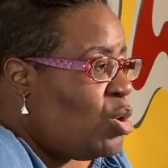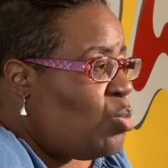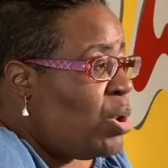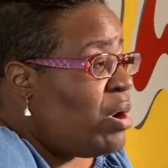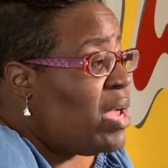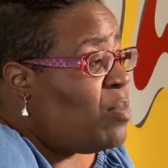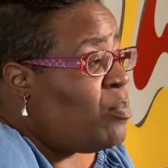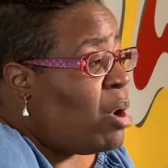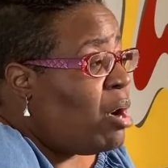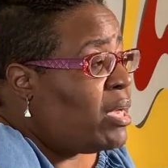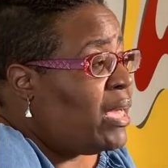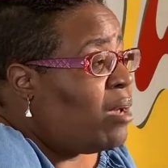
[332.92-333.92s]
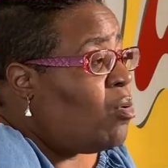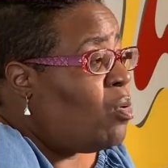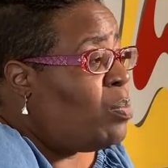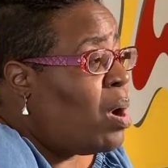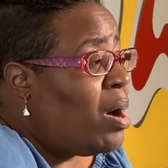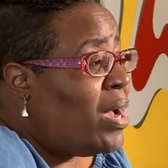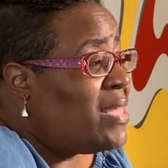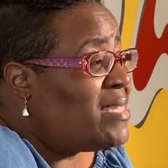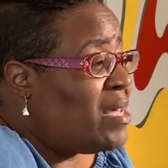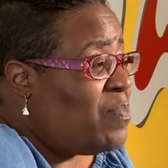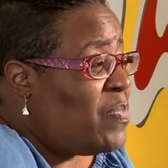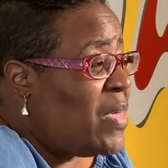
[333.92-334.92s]
we're embarking upon
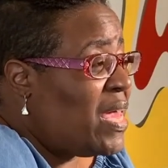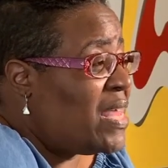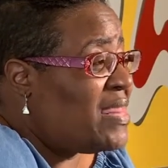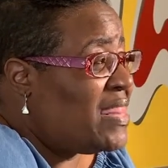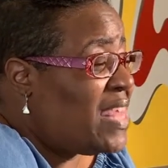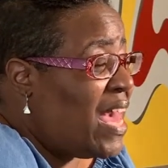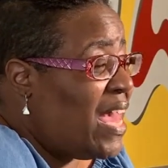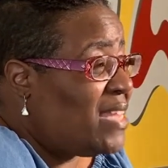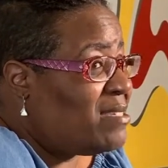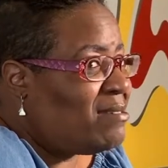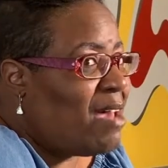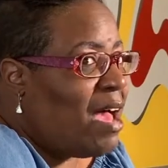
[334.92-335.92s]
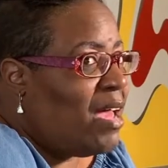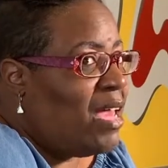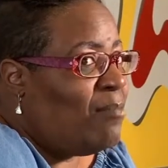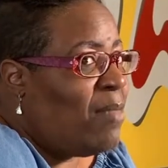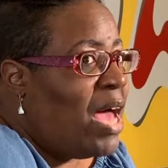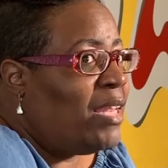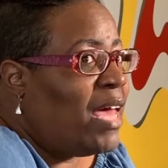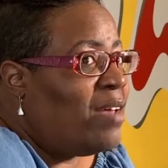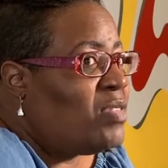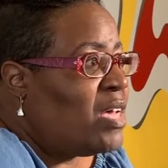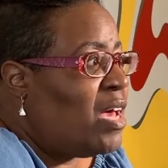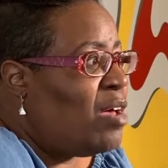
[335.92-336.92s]
something that in my
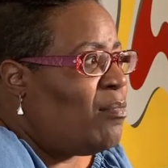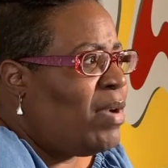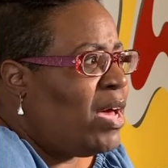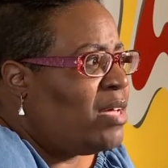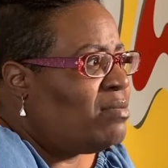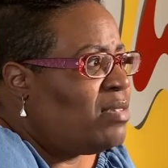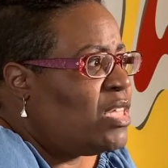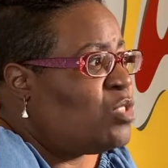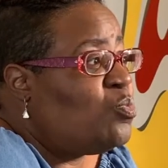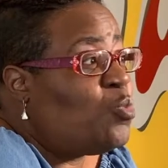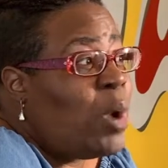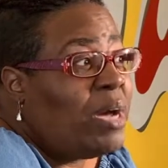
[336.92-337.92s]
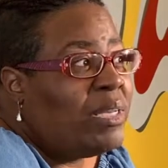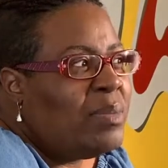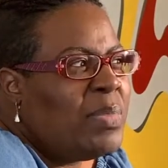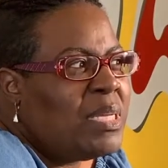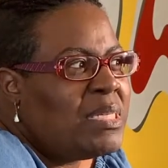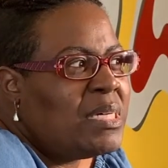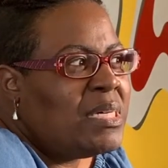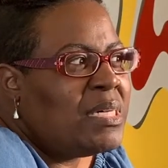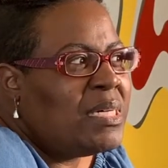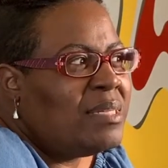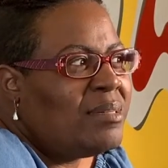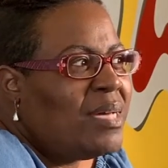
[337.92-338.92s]
lifetime I, it's rarely been done.